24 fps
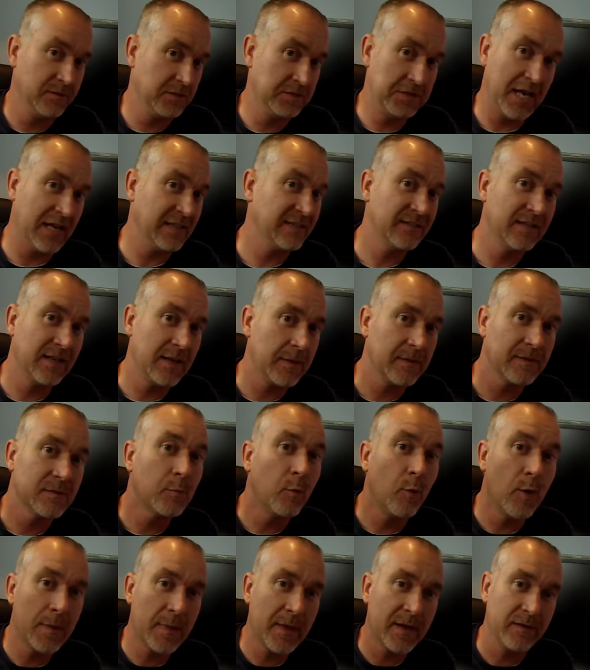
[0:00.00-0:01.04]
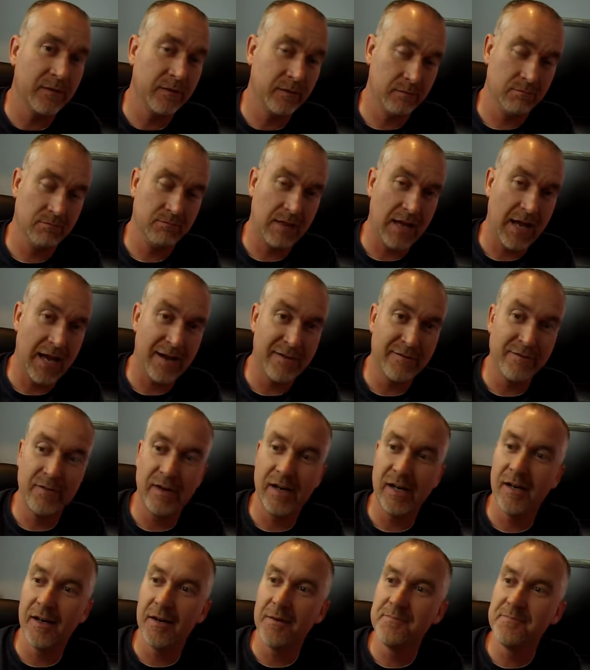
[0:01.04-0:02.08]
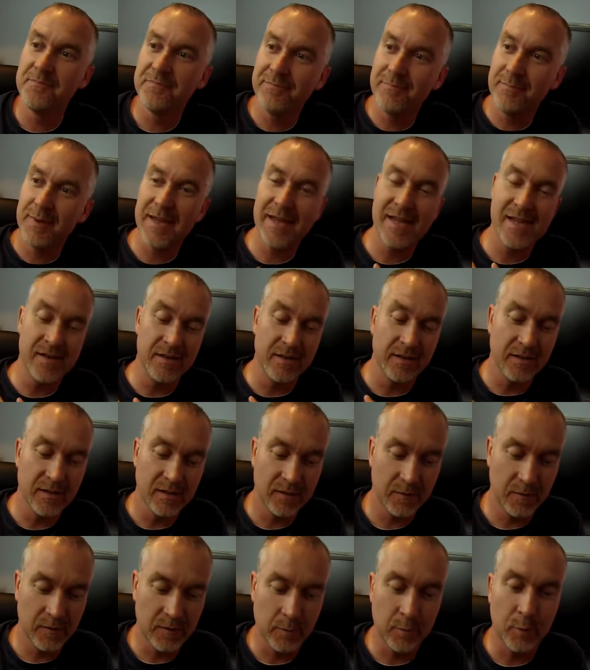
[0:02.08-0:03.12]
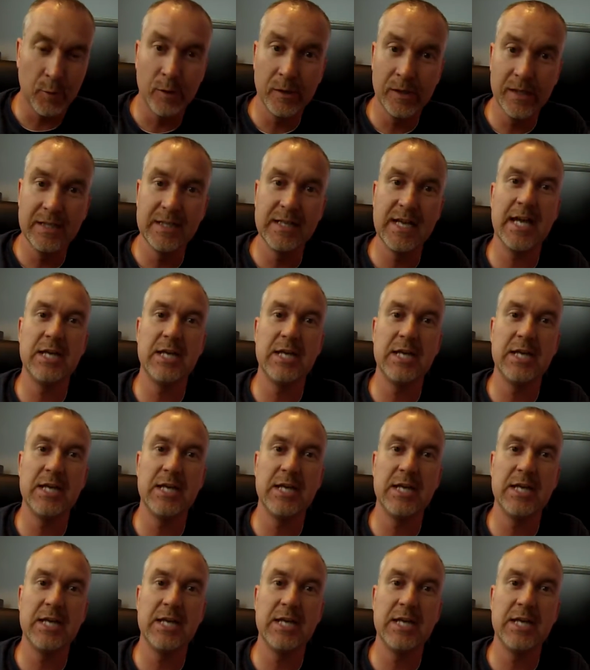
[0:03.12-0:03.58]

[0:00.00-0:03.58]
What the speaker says: tested at this point that have been supported,